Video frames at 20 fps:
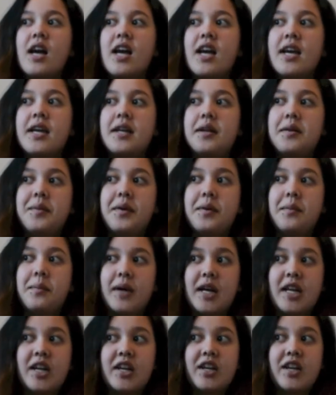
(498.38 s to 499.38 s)
it'll be
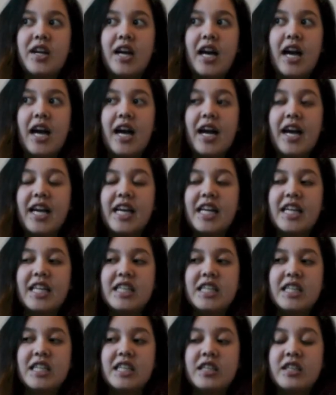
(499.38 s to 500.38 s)
better,
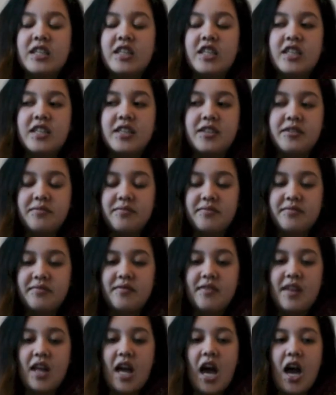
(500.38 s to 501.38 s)
and
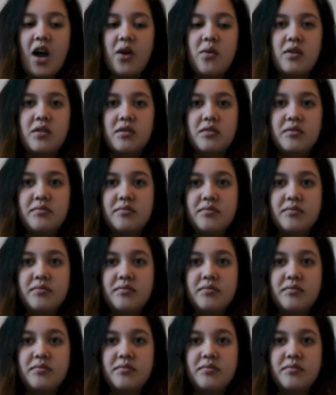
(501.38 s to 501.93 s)
I will